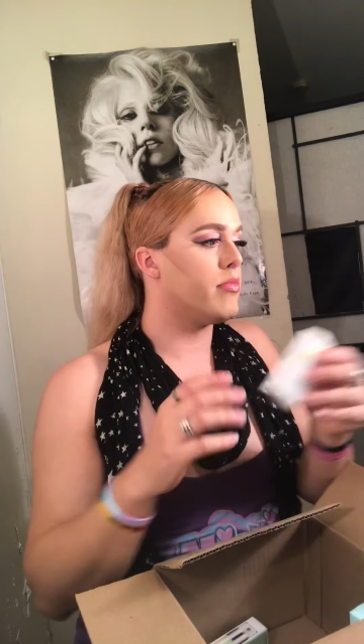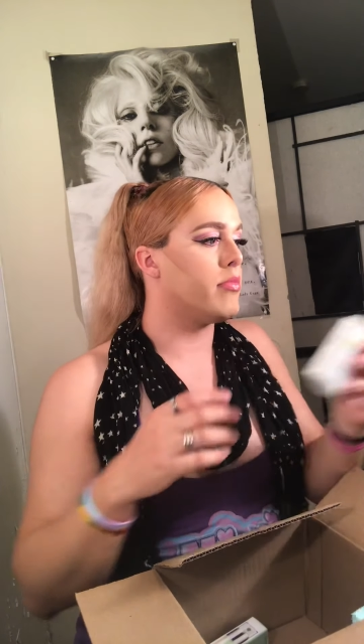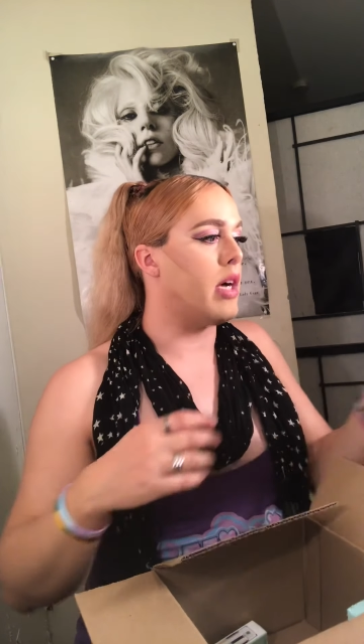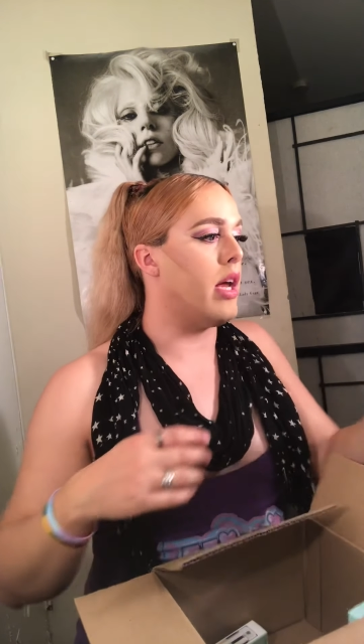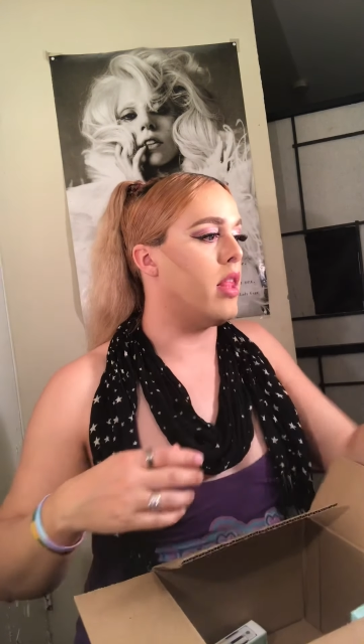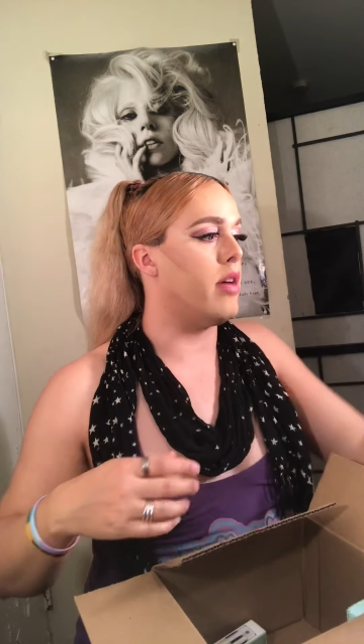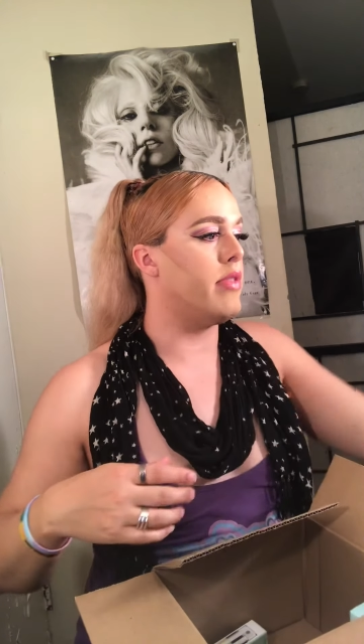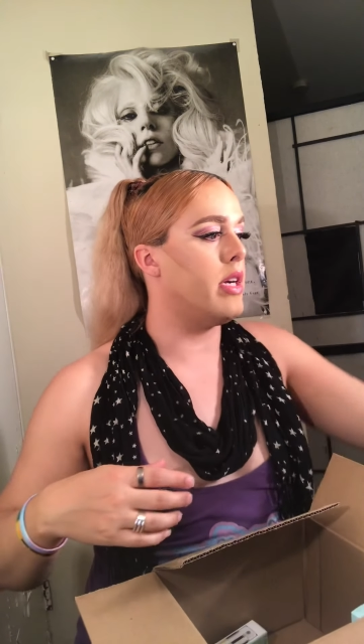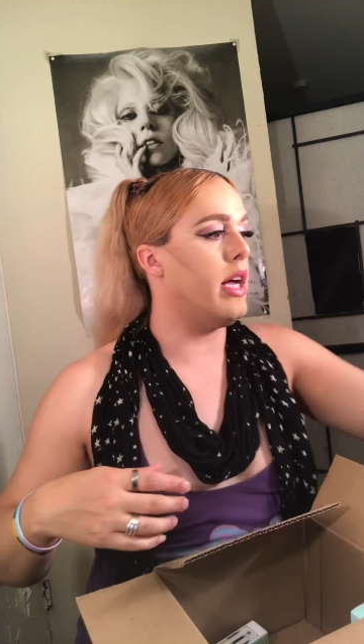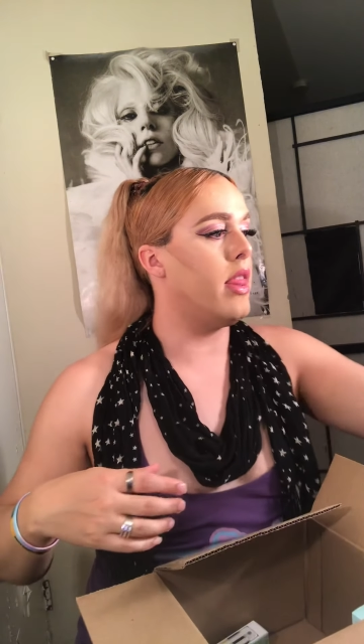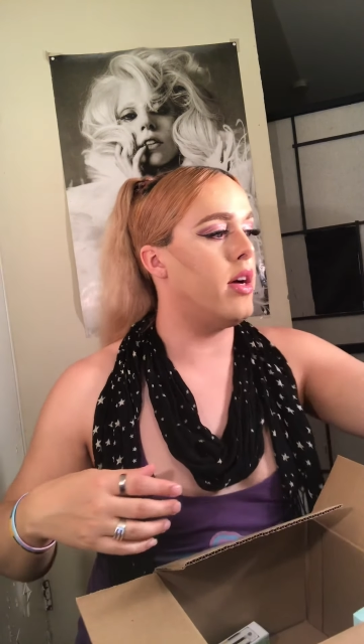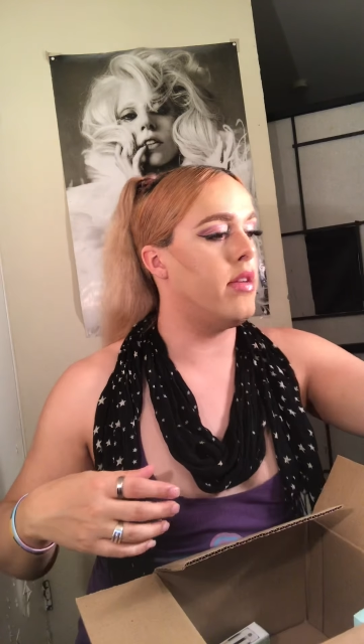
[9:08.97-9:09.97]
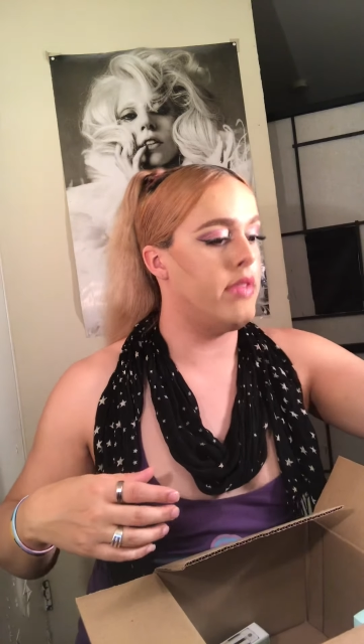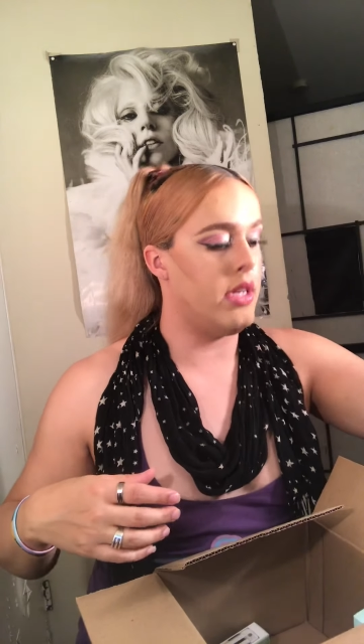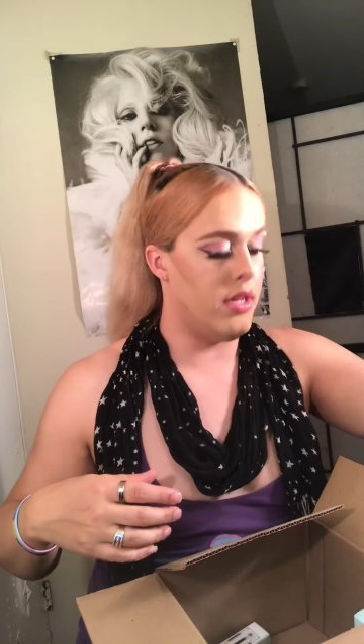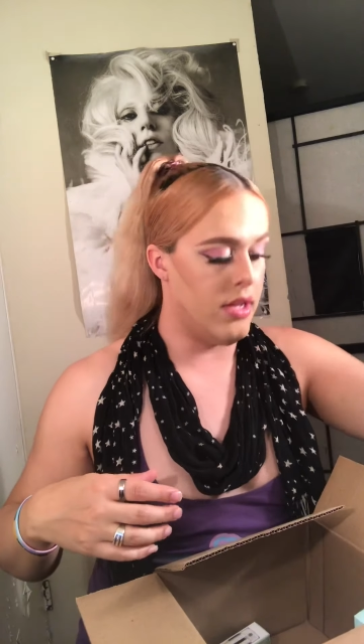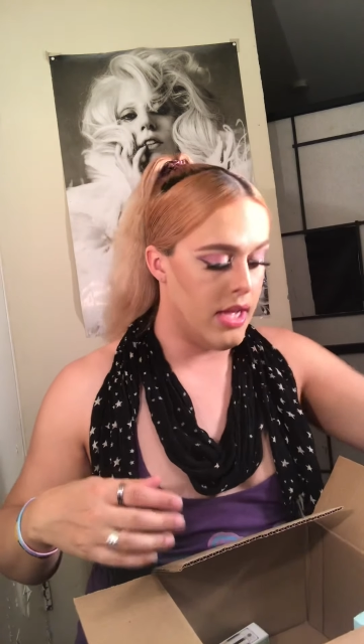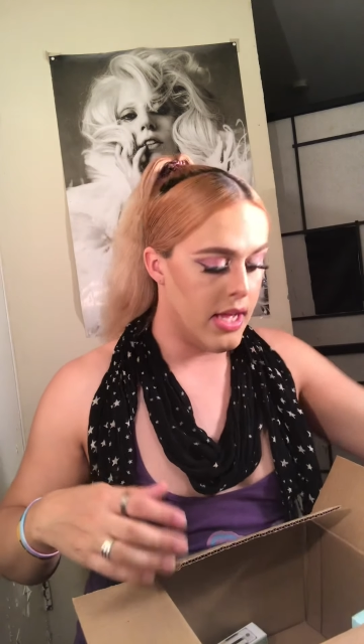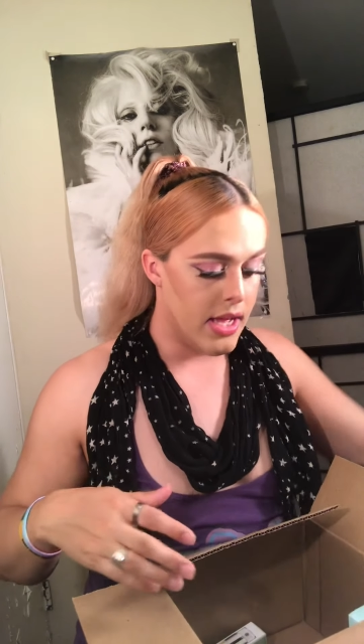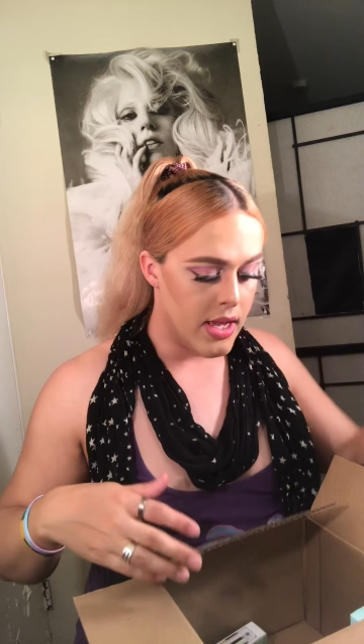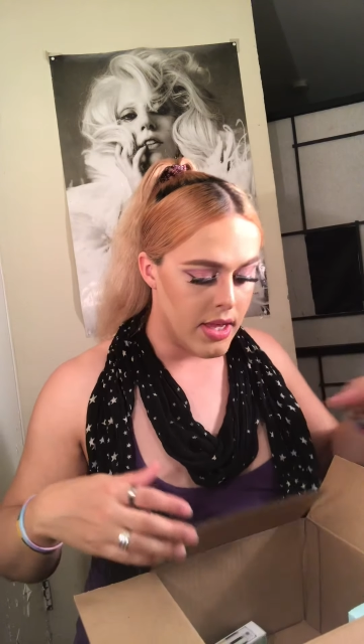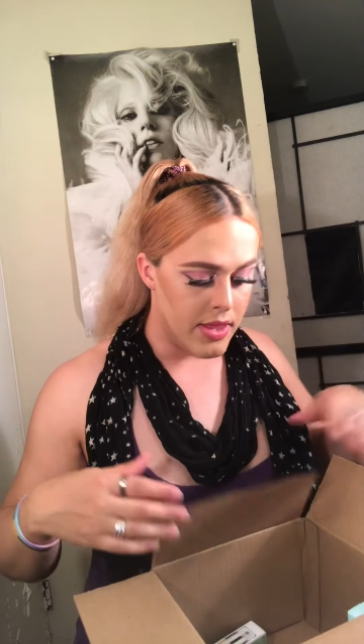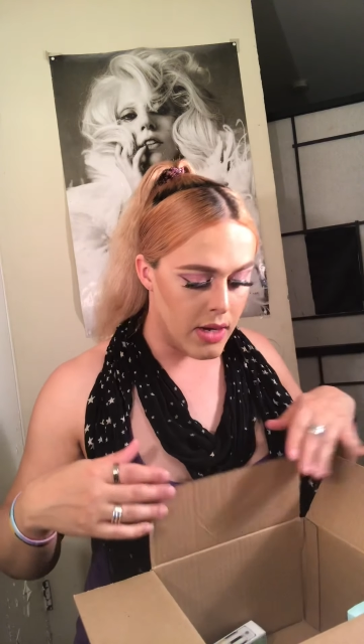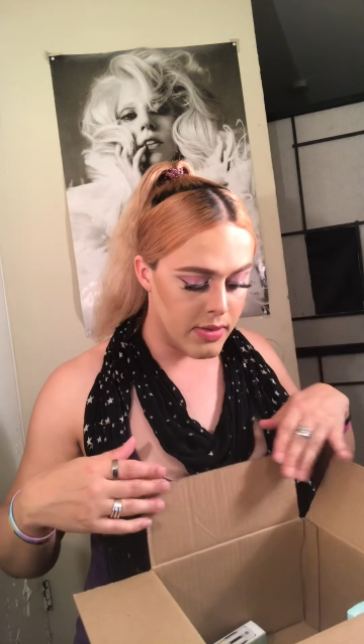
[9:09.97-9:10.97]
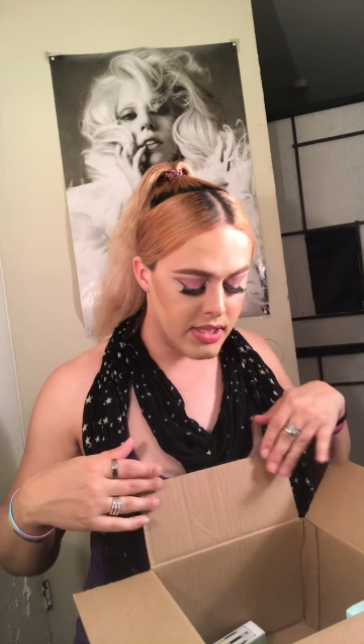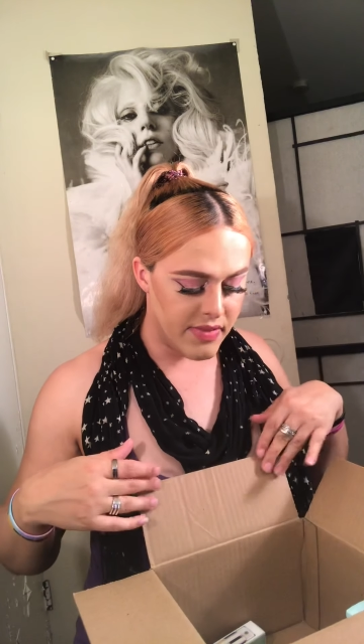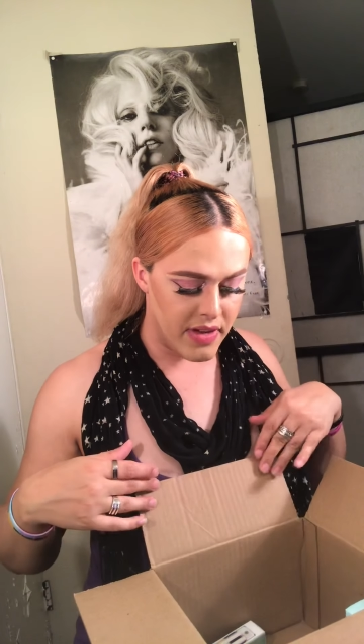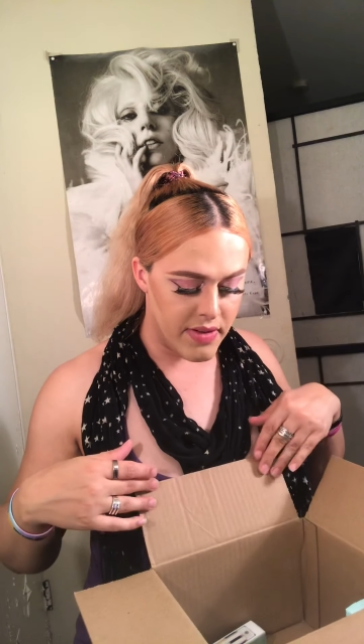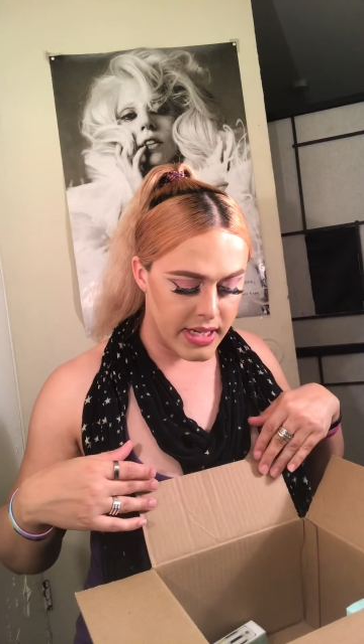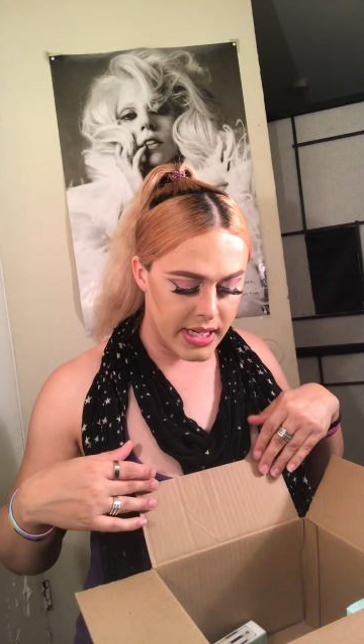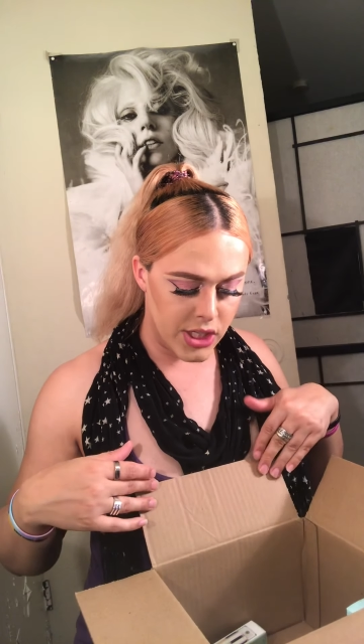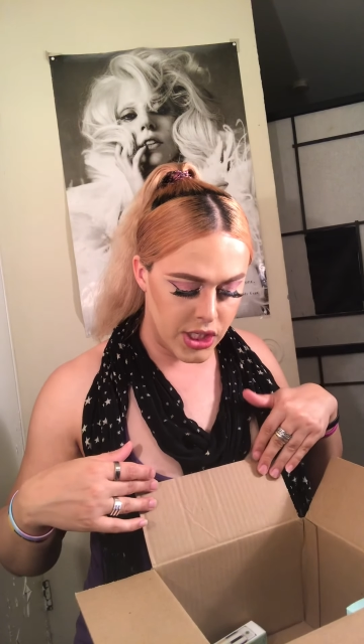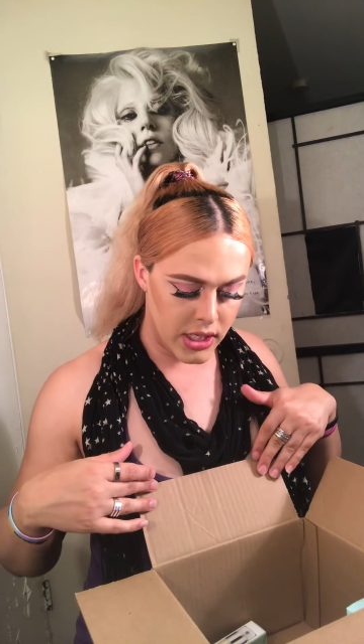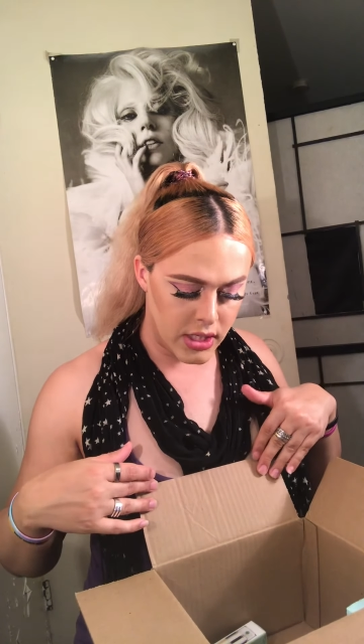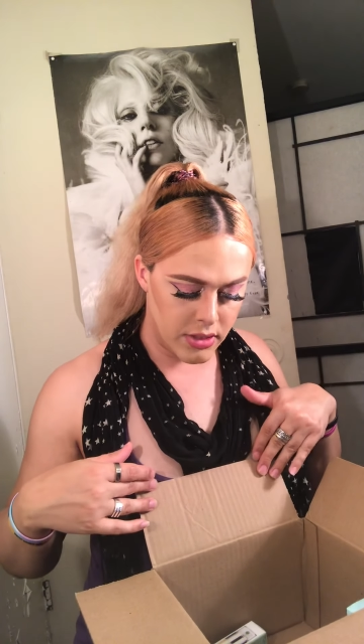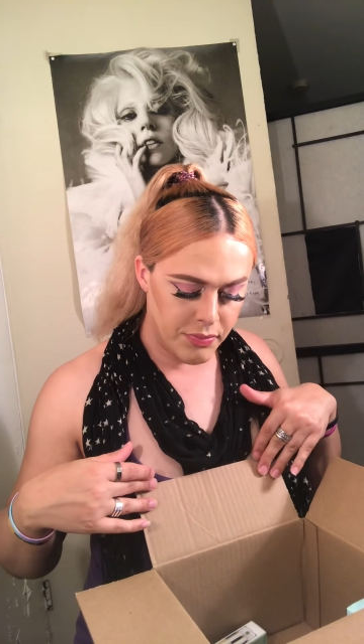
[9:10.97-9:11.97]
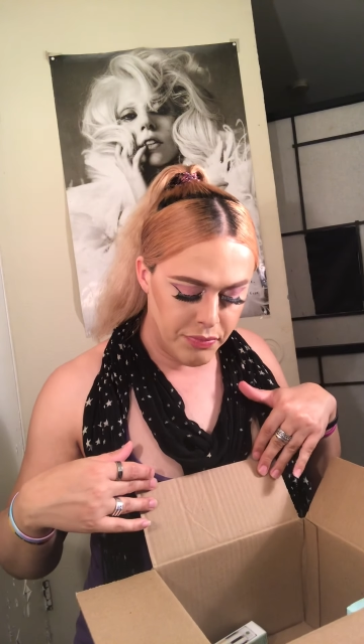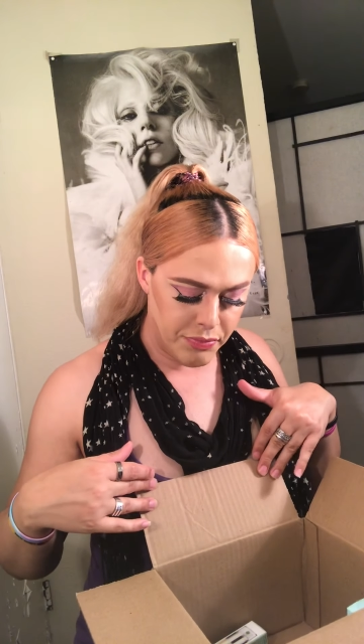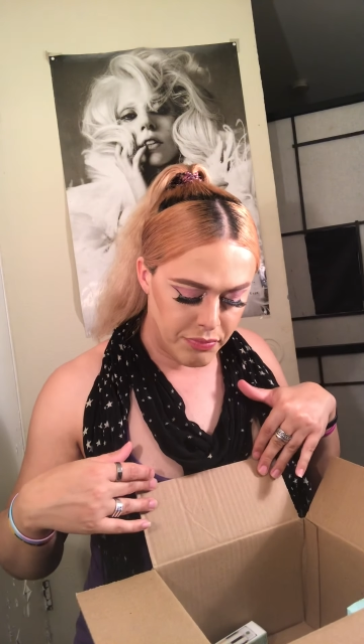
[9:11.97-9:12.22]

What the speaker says: I love it. I love it. That was the foundation.